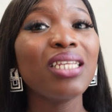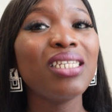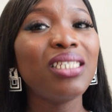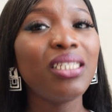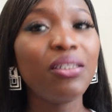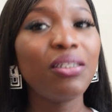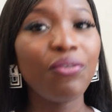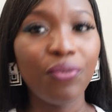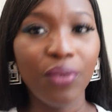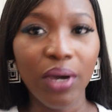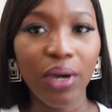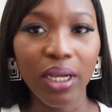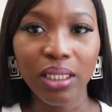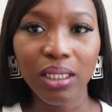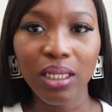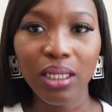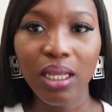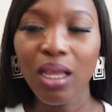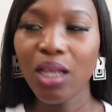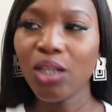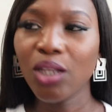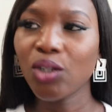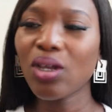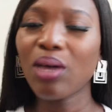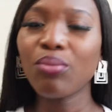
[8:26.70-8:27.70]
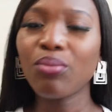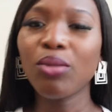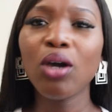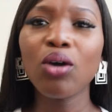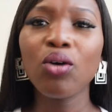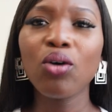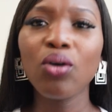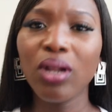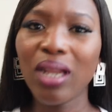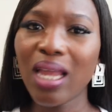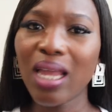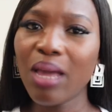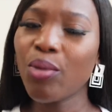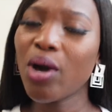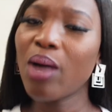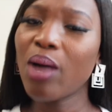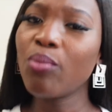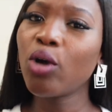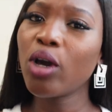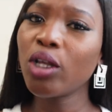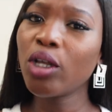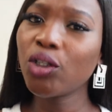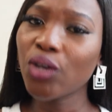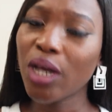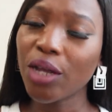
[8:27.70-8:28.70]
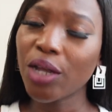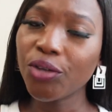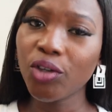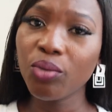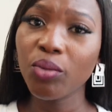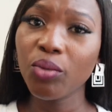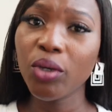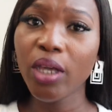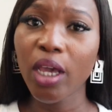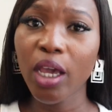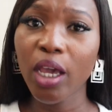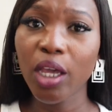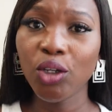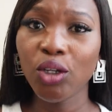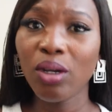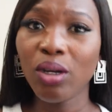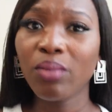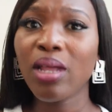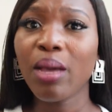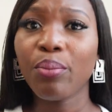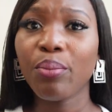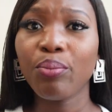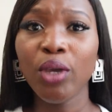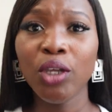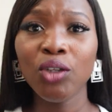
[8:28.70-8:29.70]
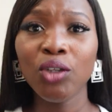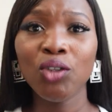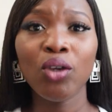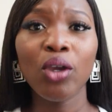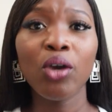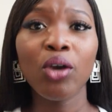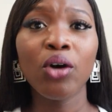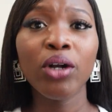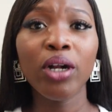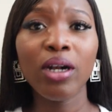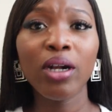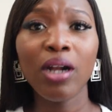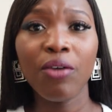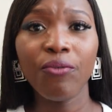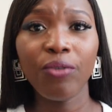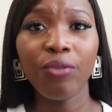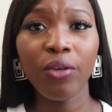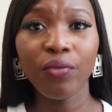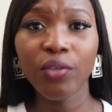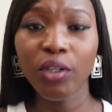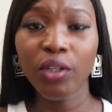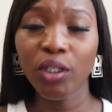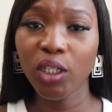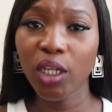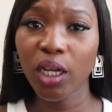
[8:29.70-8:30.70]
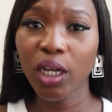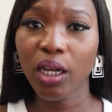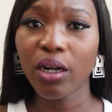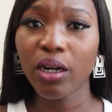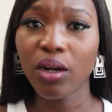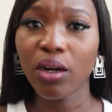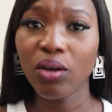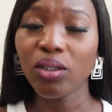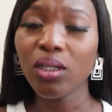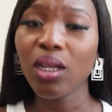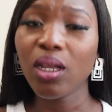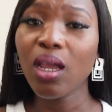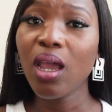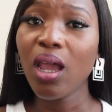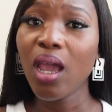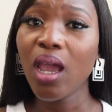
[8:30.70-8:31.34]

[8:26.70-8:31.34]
differs. So I'm not going to lie, but I'm going to assume you get a job that pays you 150 Czech crowns.